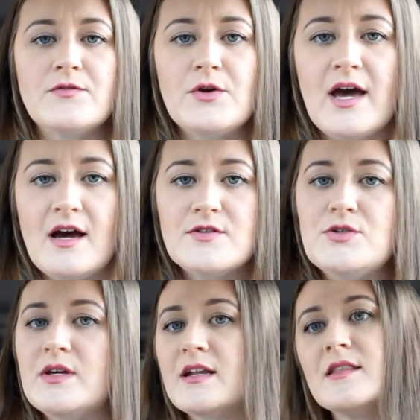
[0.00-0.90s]
If you have
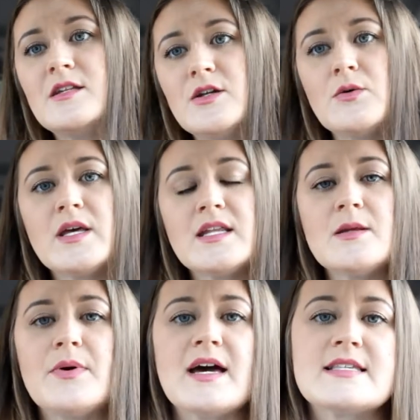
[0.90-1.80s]
to, get in, you know, get
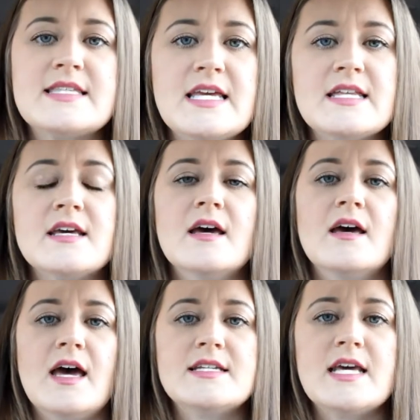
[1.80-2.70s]
in the back seat
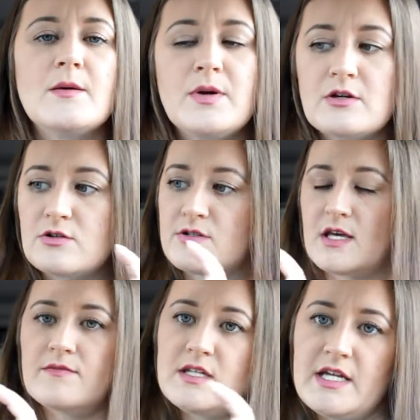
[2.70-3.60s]
and take
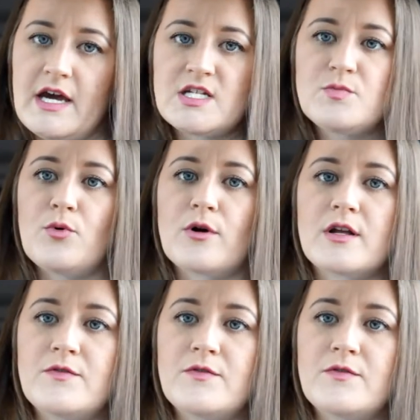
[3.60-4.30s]
pictures of the dashboard.